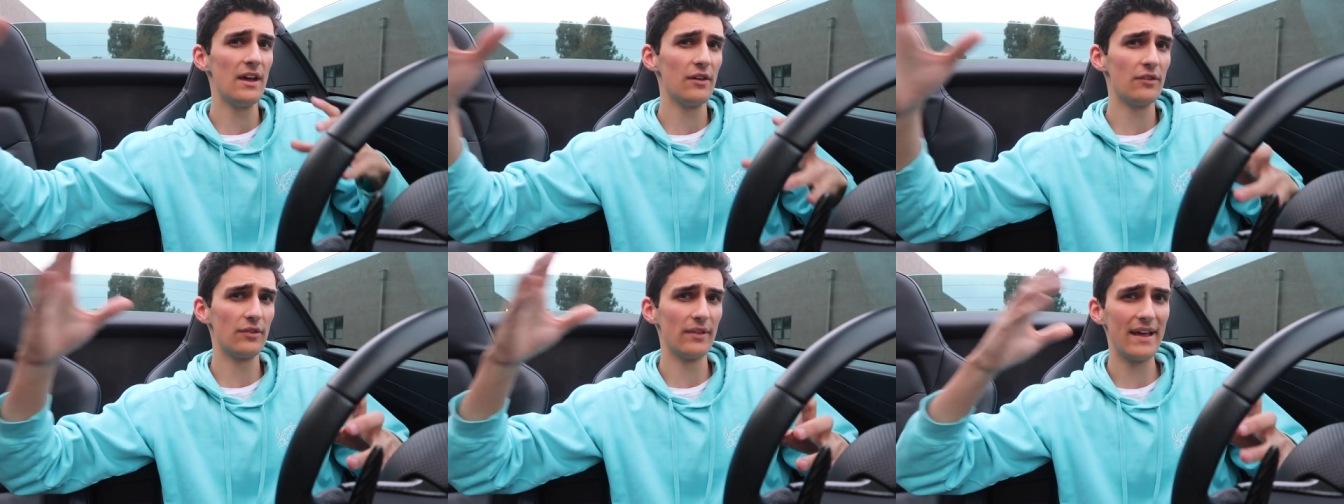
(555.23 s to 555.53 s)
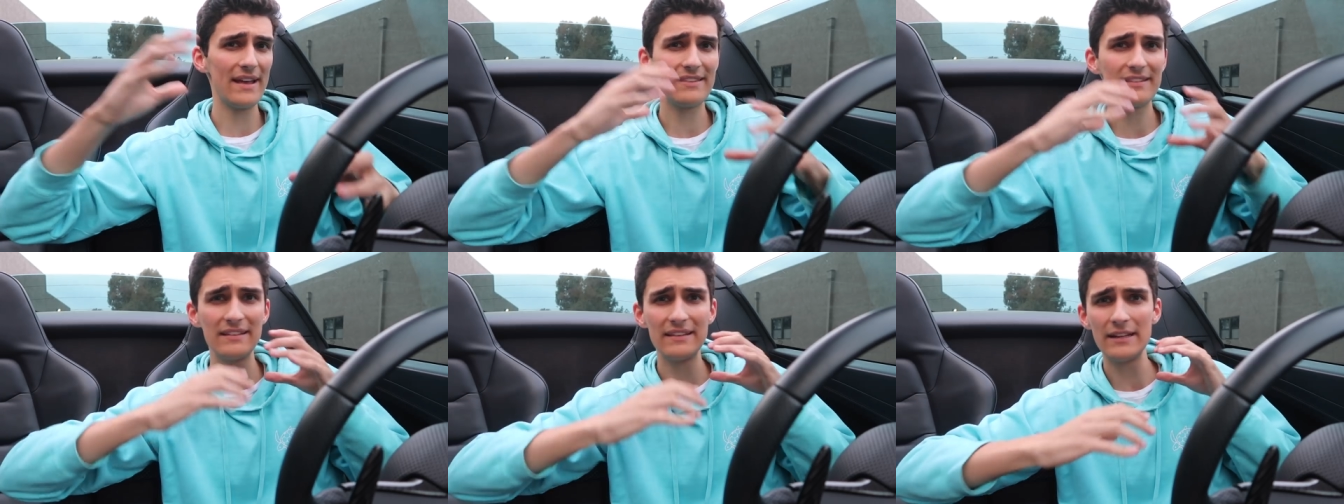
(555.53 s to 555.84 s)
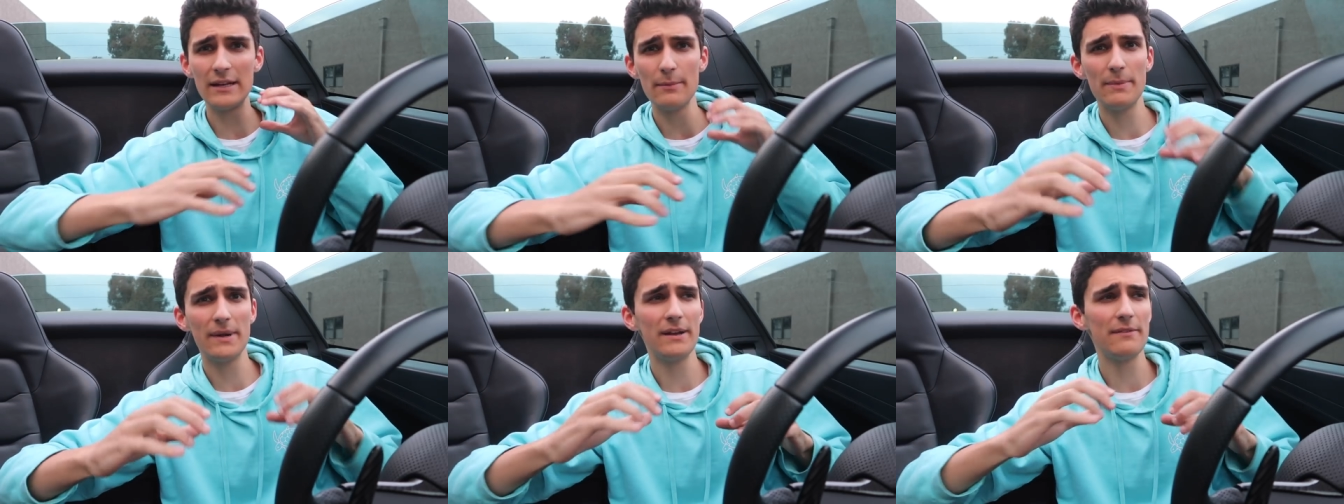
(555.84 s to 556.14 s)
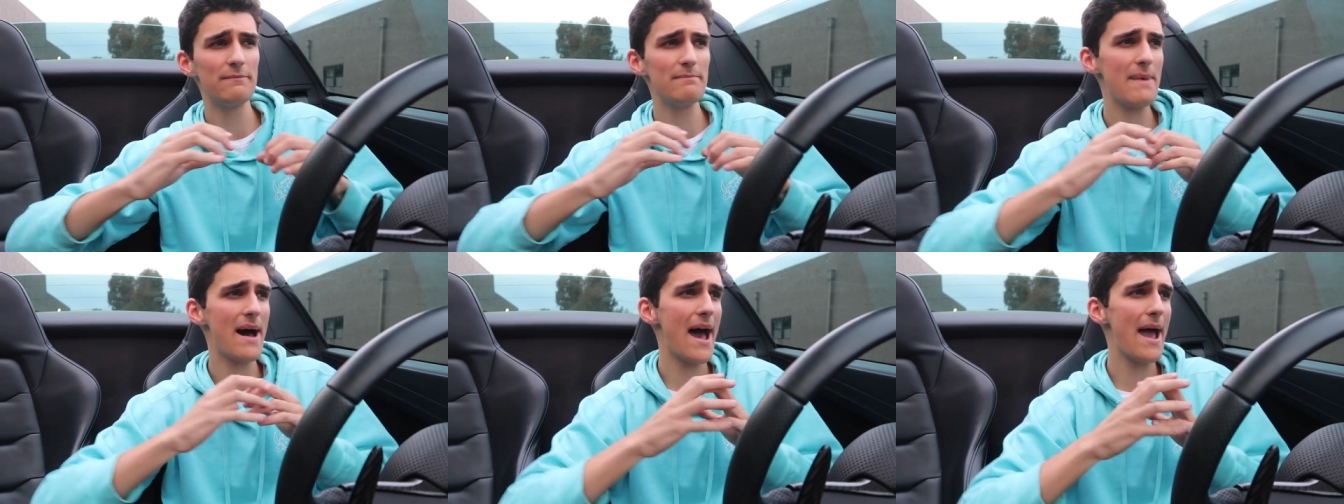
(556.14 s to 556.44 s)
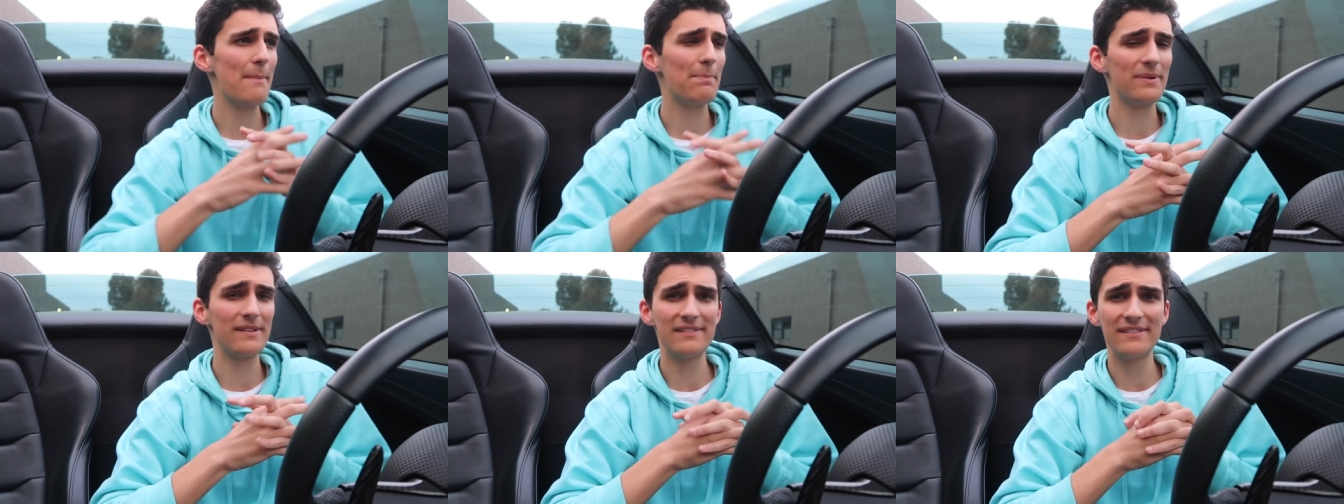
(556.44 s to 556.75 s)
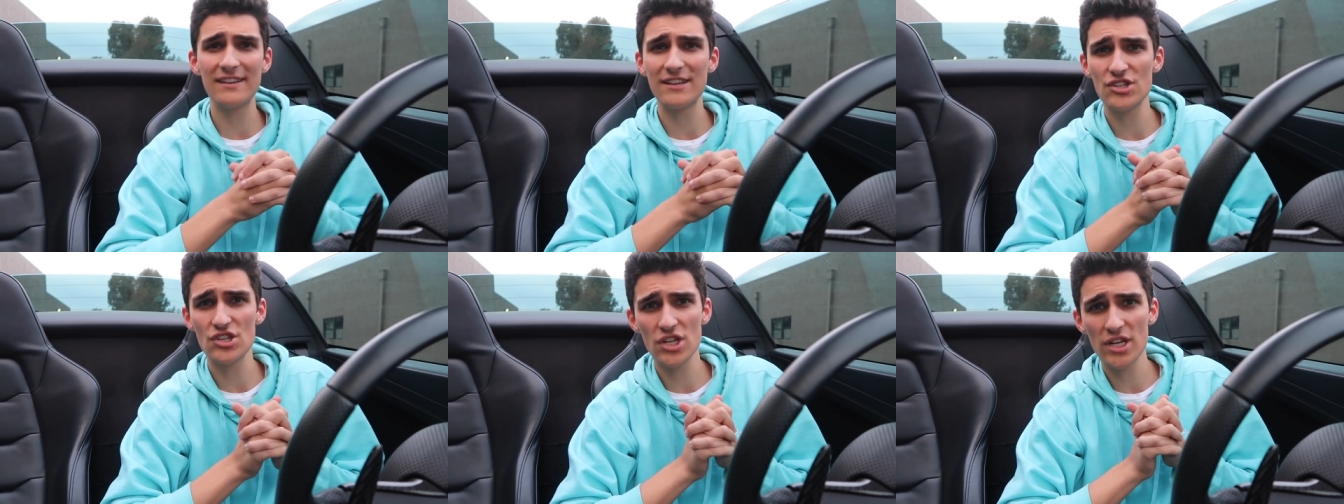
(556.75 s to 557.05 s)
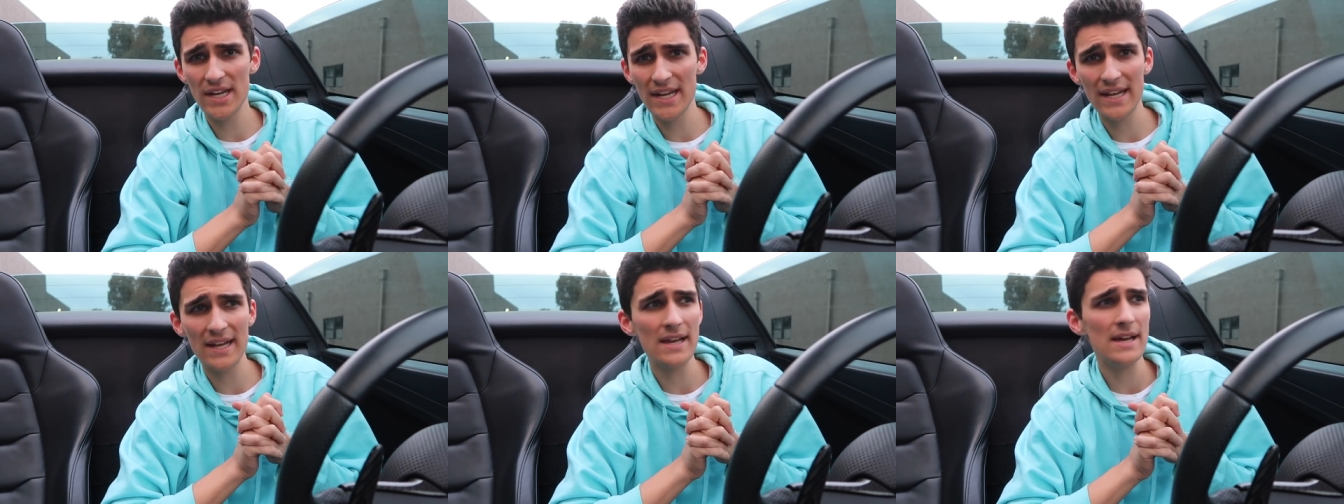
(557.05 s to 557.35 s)
So that's a little bit of my
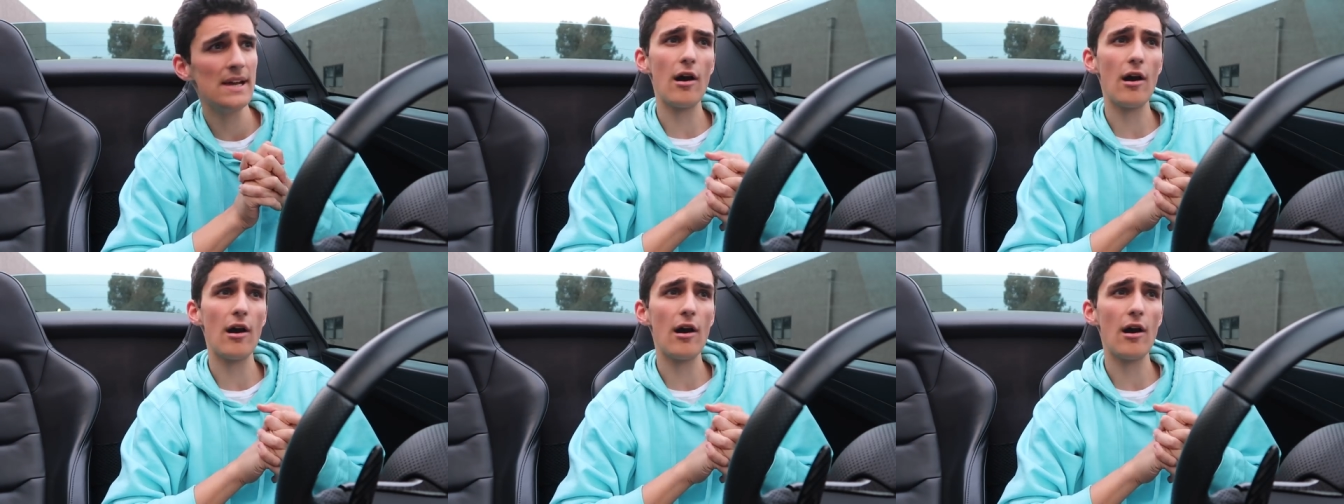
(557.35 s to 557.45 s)
positioning.